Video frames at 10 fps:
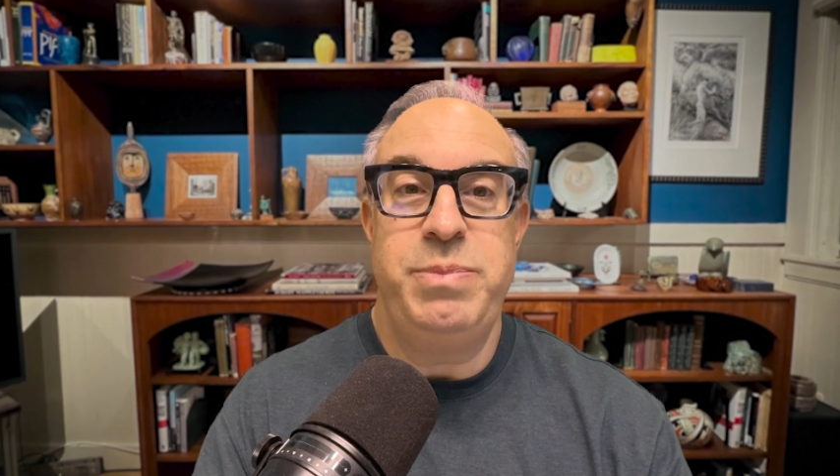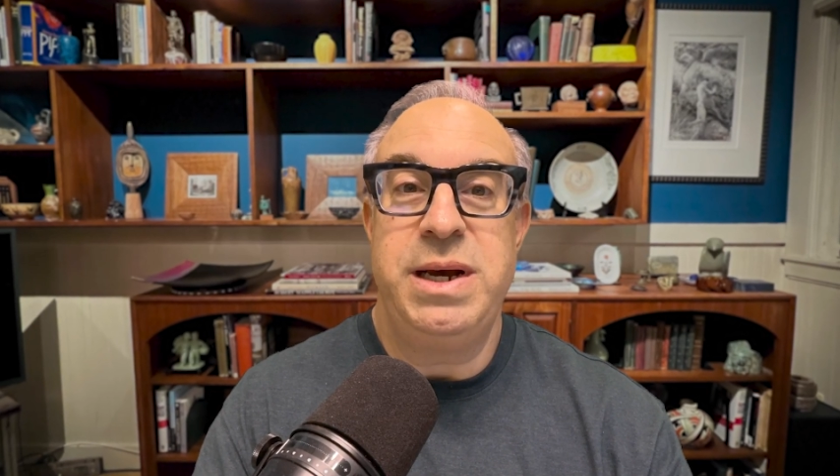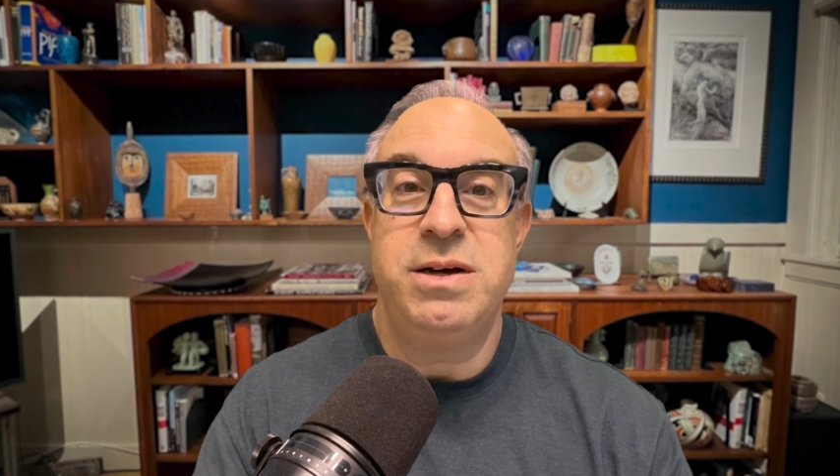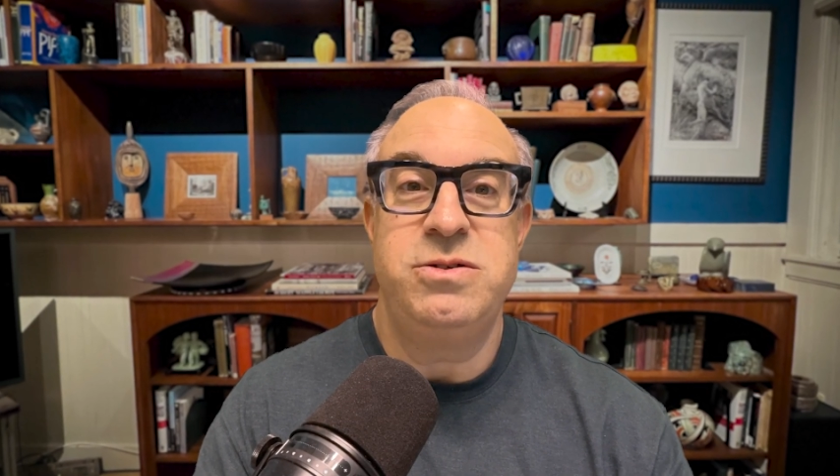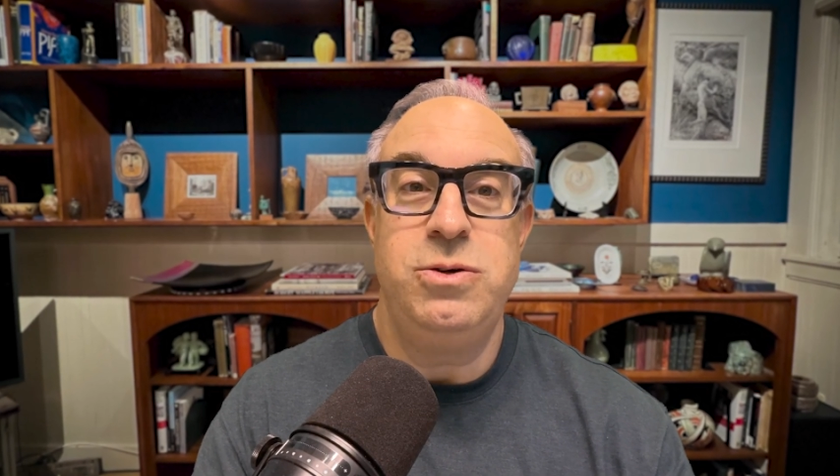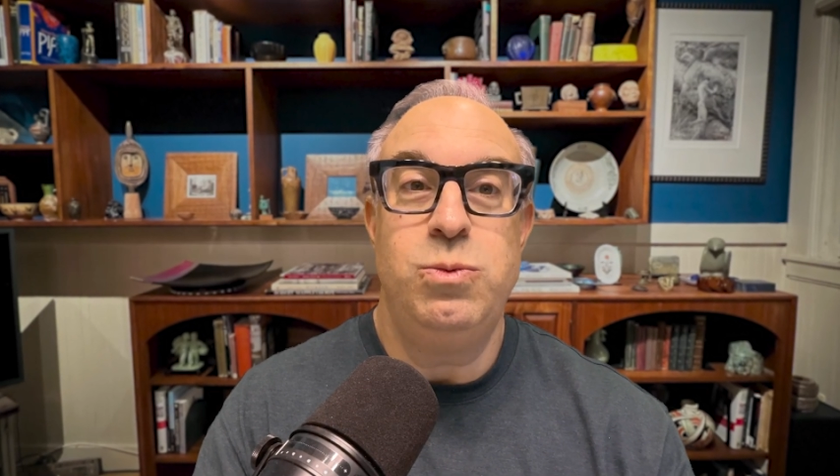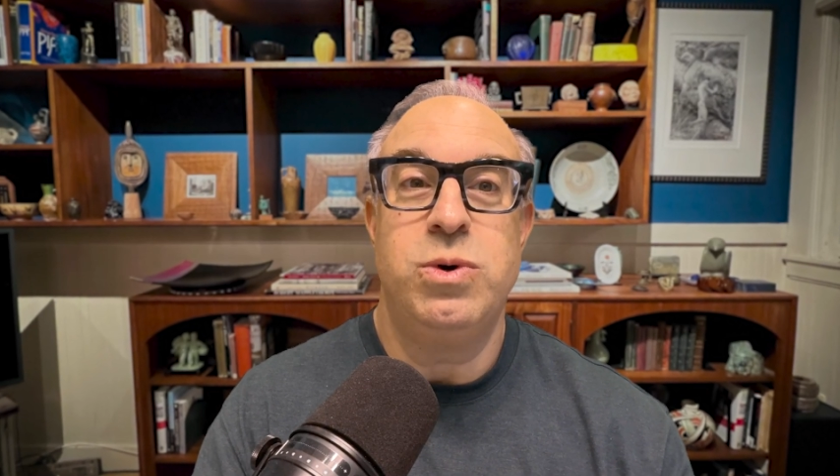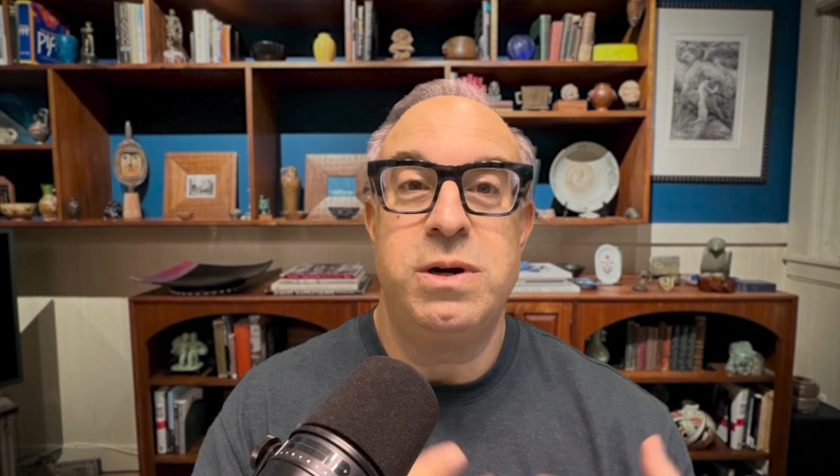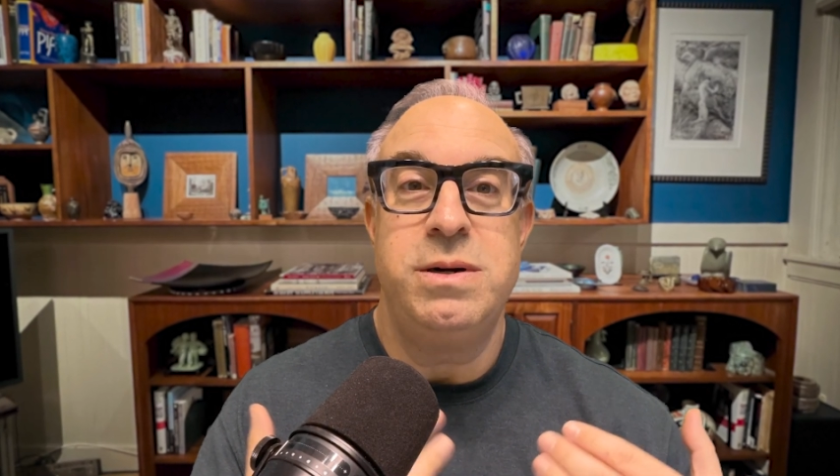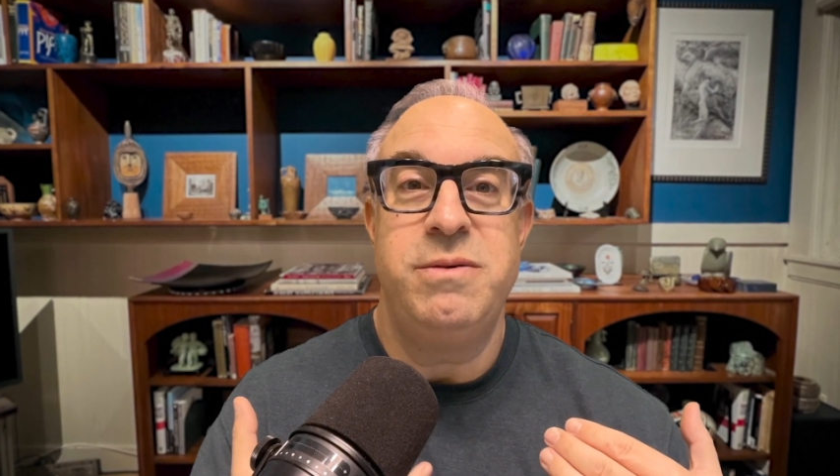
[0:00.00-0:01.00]
because you
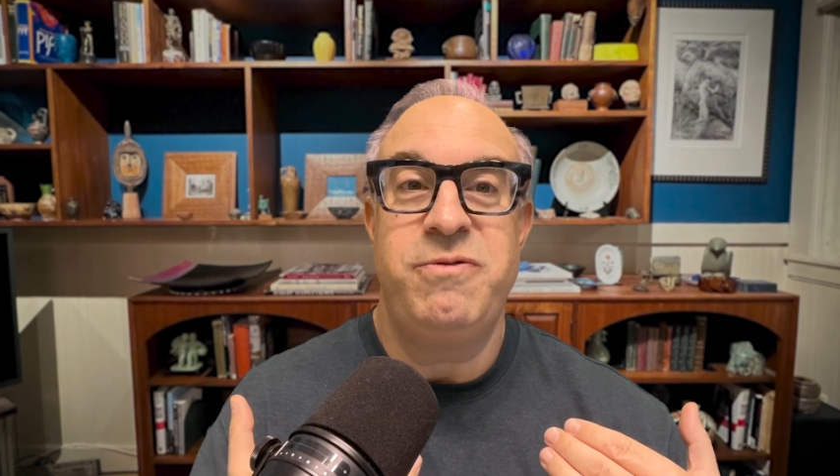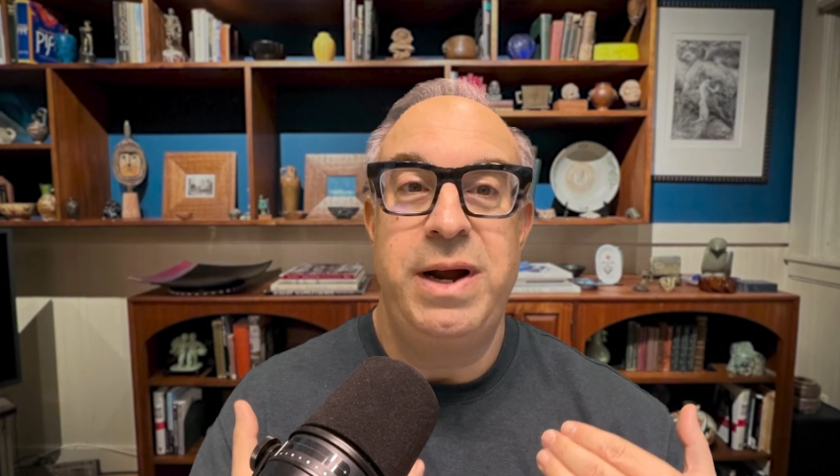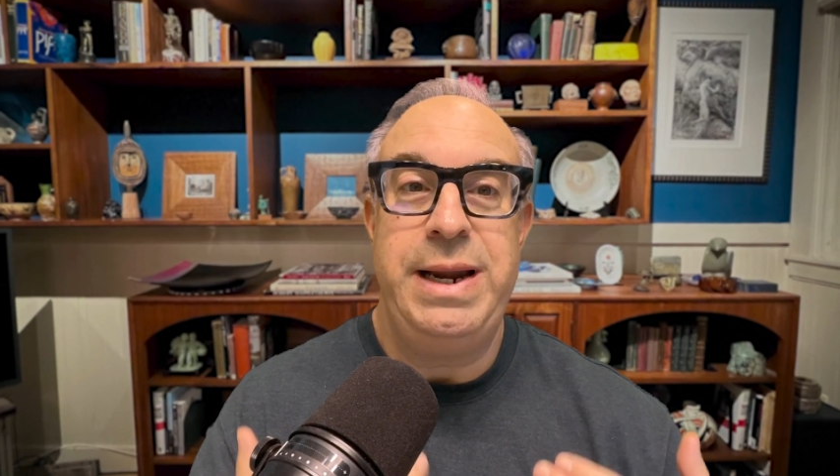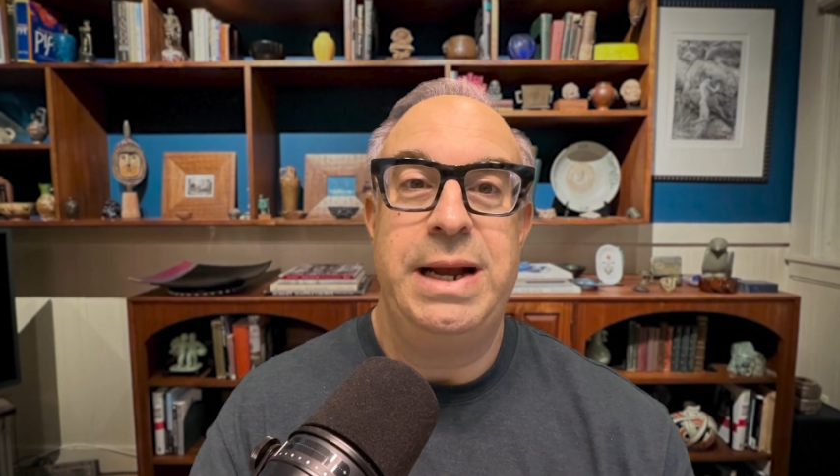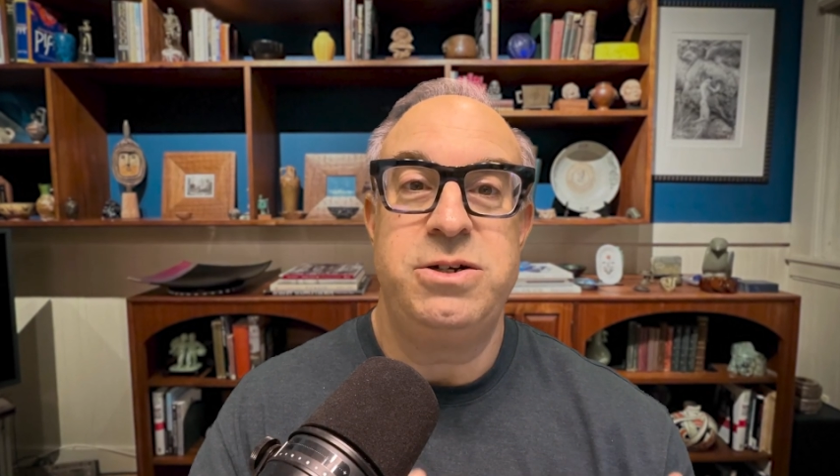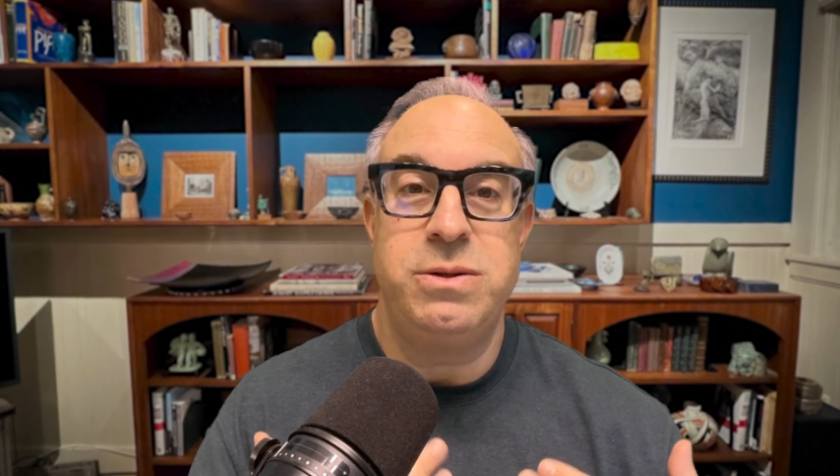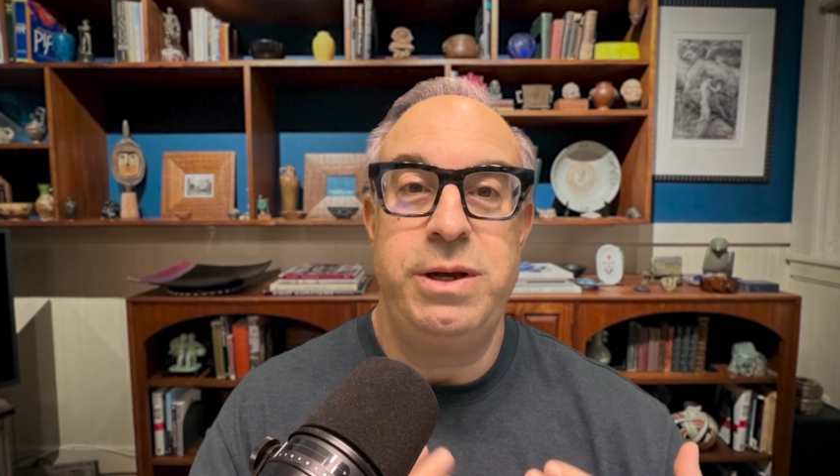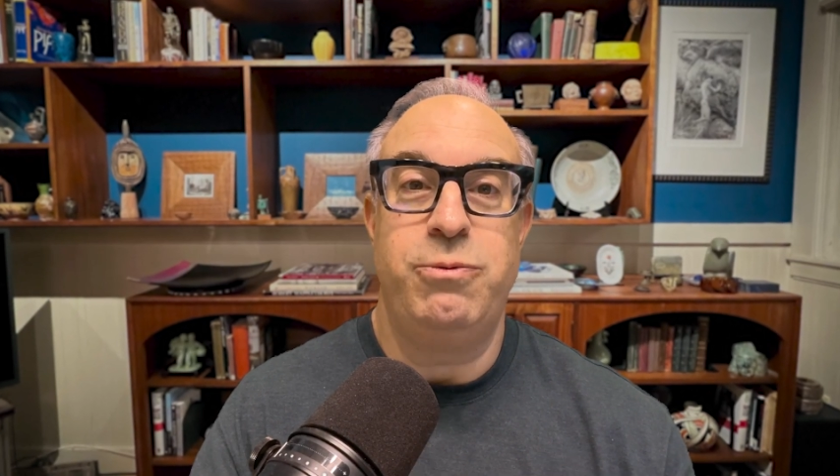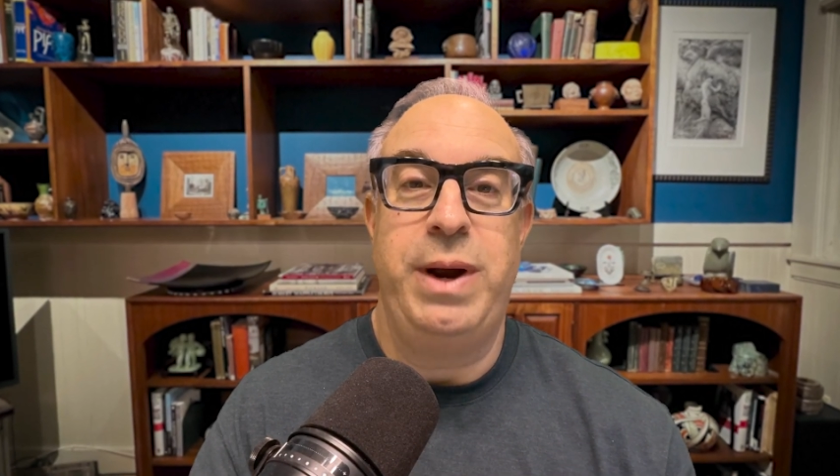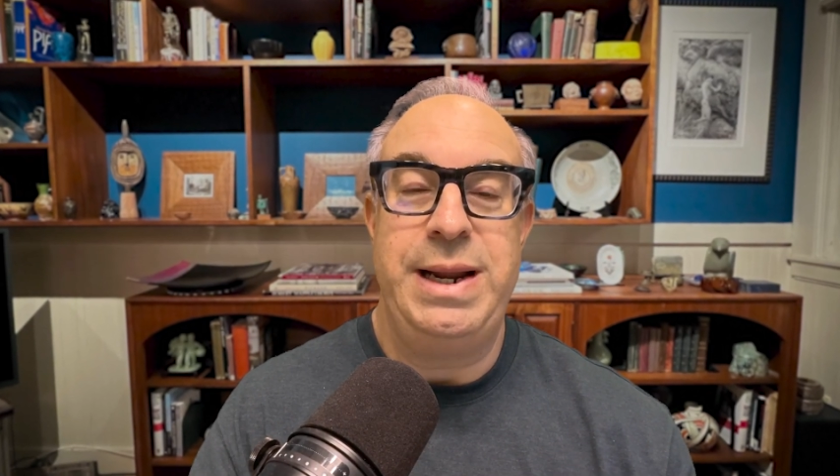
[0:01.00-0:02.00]
weren't
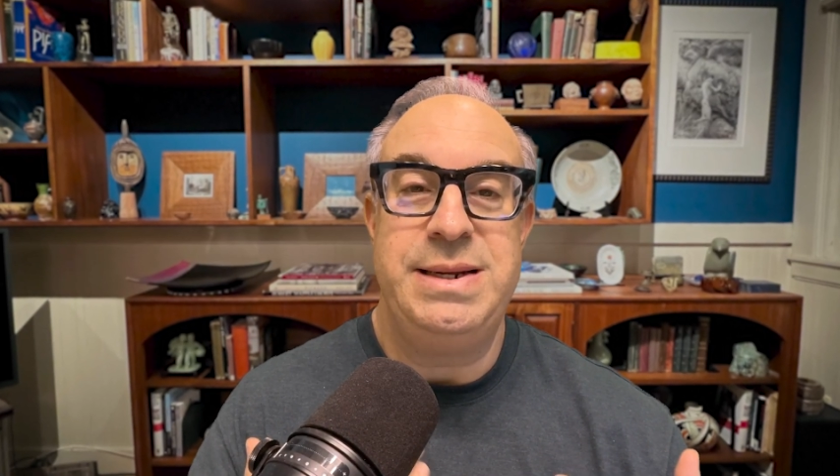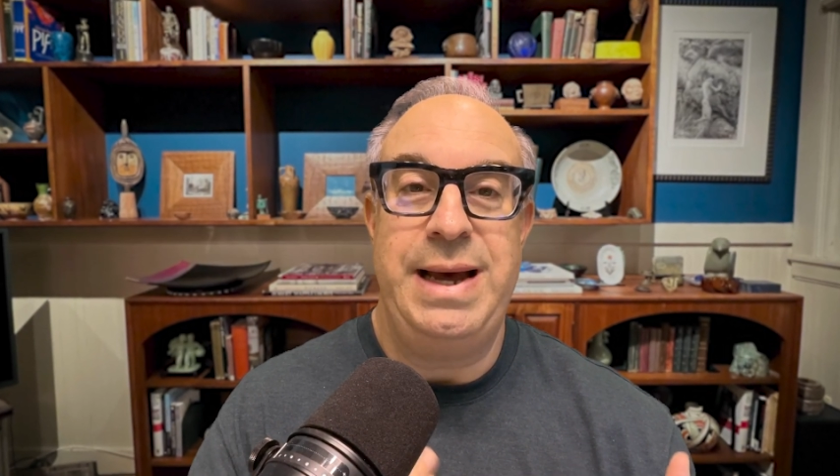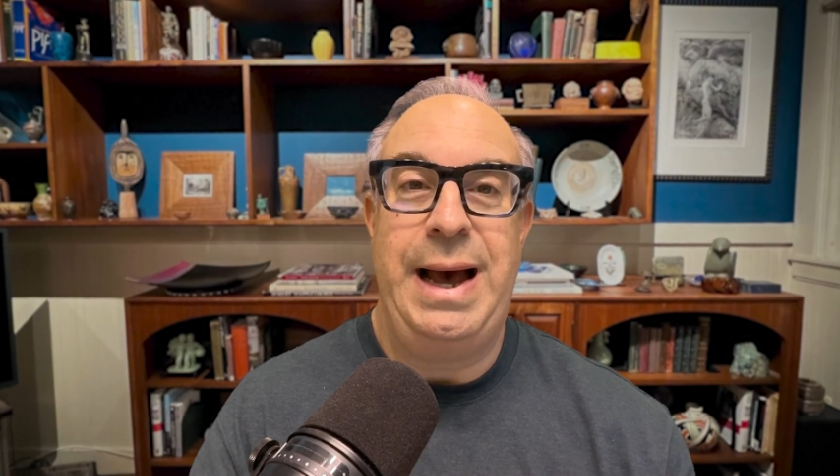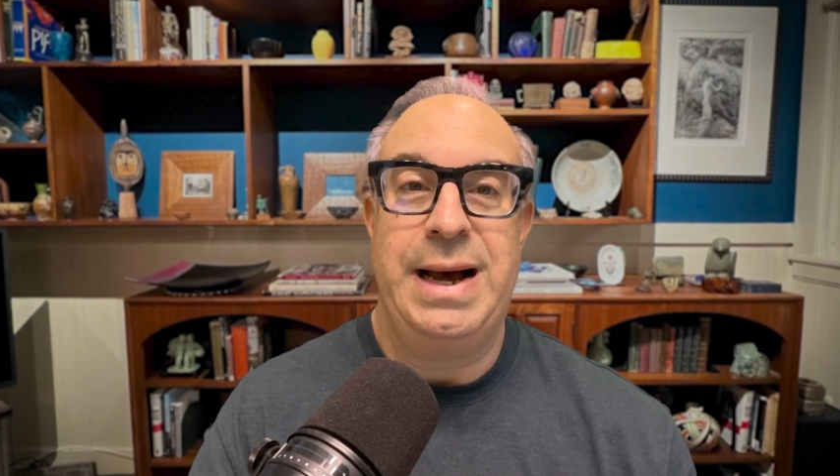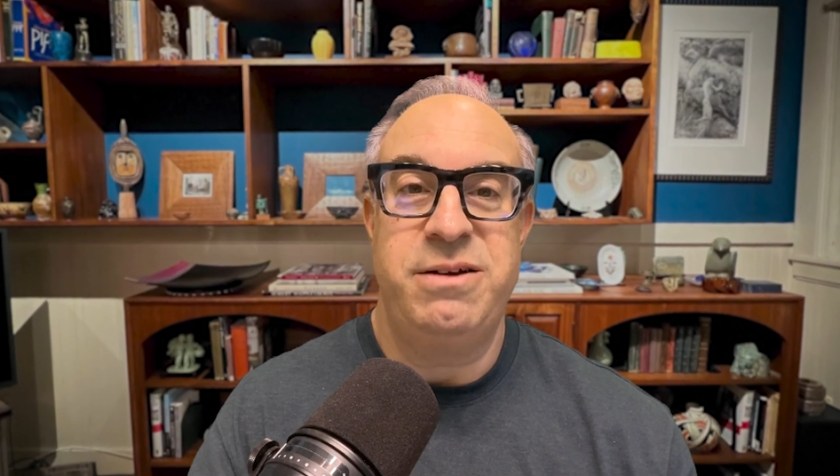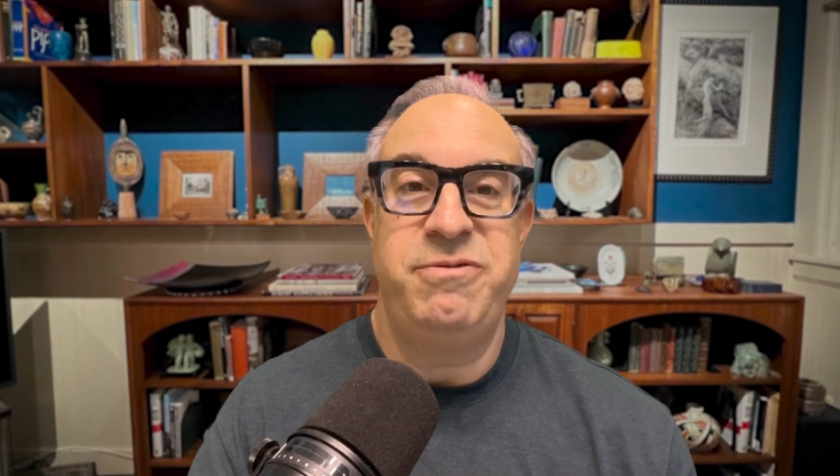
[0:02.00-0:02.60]
financially ready to act